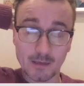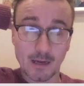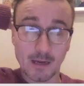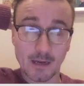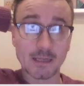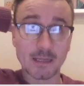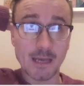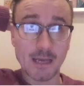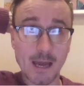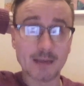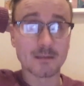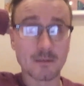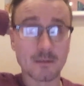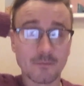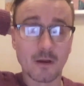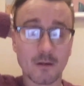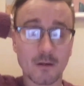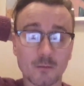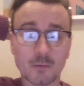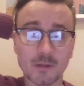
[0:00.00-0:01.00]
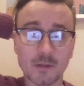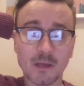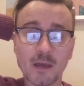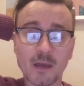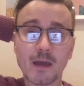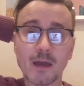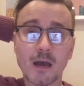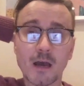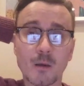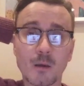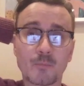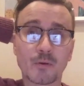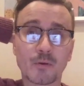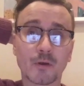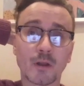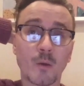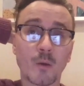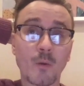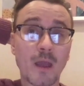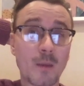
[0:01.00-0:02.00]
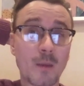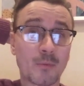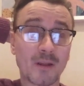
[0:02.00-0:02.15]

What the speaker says: and he has invariably put it away.